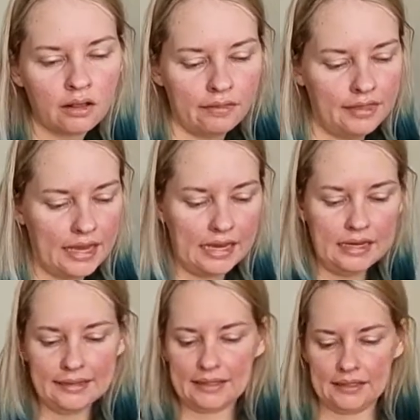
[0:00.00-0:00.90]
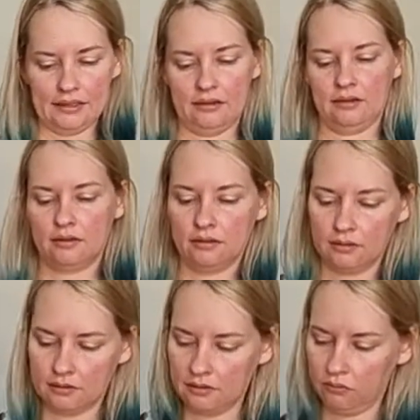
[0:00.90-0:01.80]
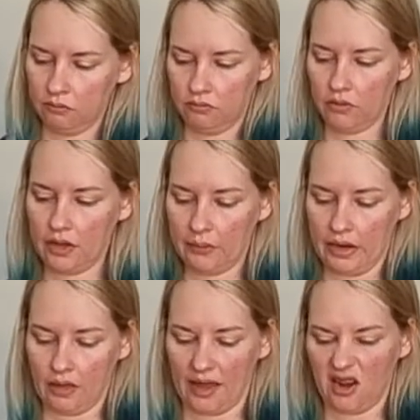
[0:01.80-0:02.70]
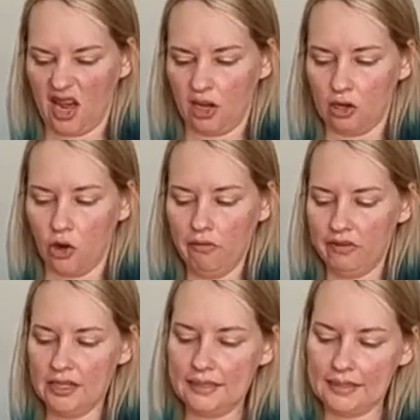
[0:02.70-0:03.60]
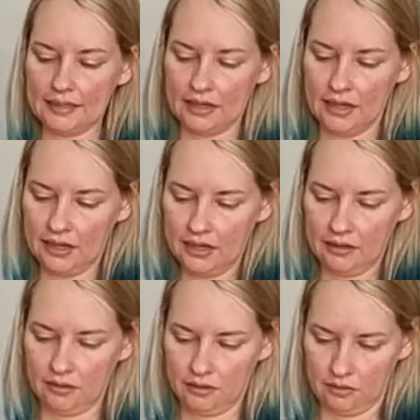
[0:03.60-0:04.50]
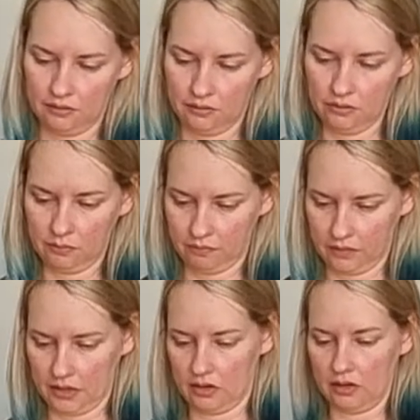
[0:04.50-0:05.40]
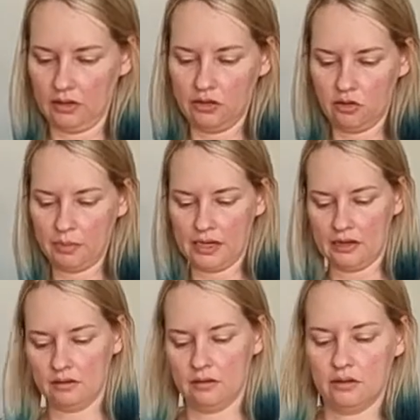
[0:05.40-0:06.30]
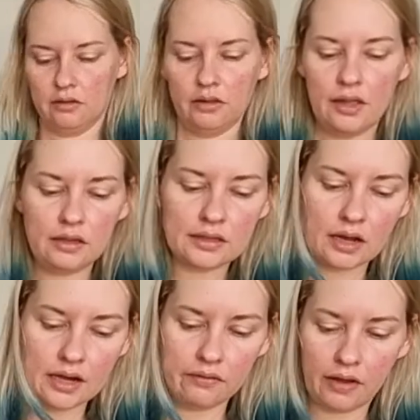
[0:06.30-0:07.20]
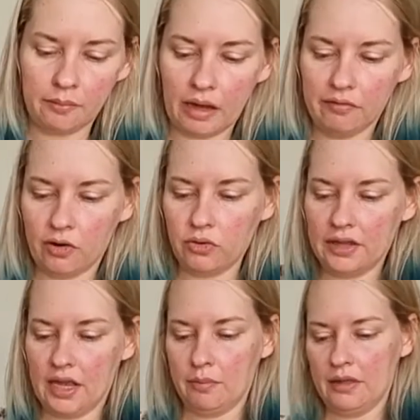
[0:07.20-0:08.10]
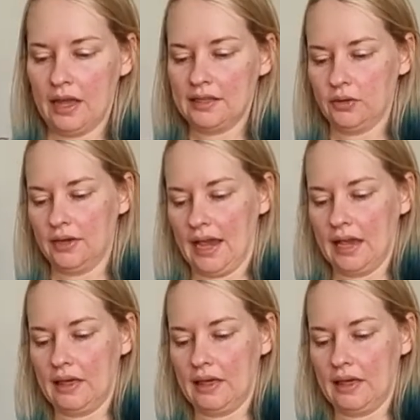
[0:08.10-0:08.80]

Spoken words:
These, what are we, like, kind of loafers? they're a little bit, leather's kind of unfolded there, but that's okay.